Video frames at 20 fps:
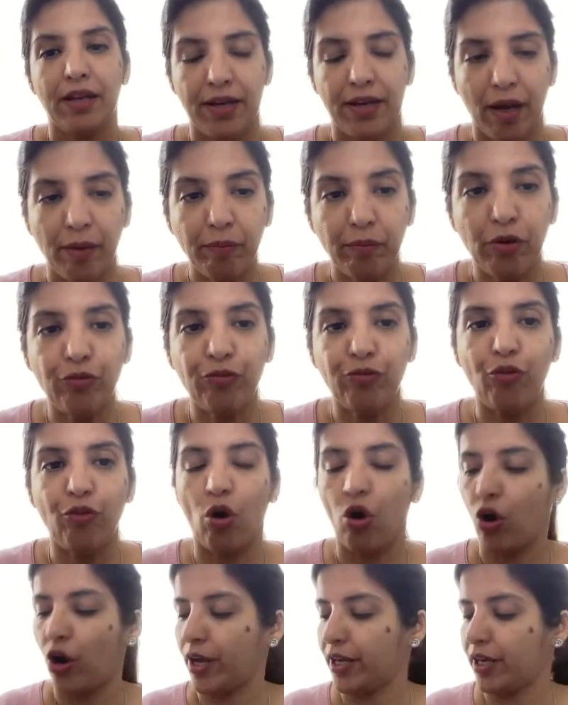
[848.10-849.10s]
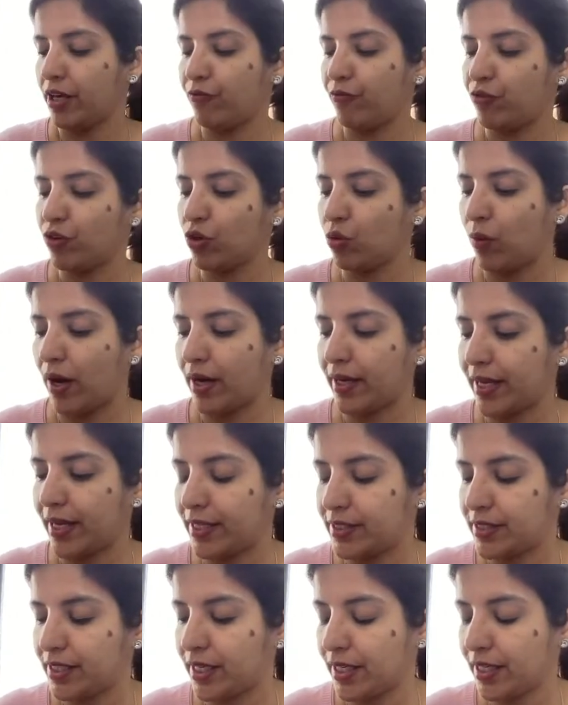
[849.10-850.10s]
Number 4, if you are
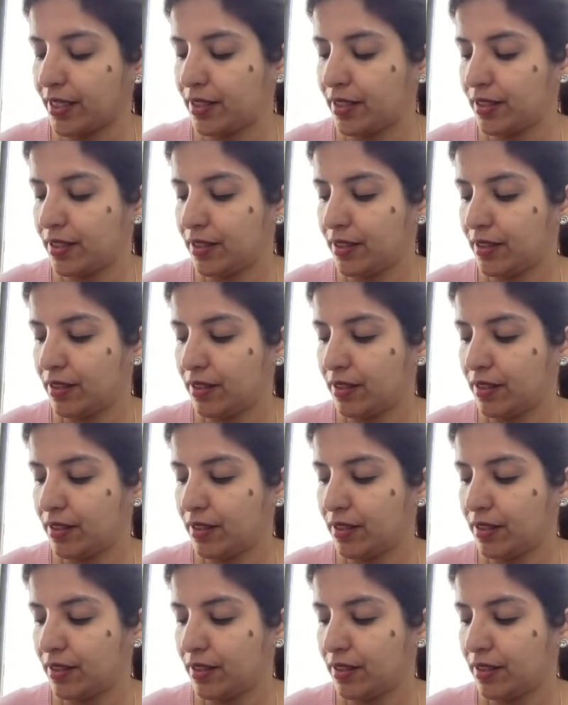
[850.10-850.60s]
getting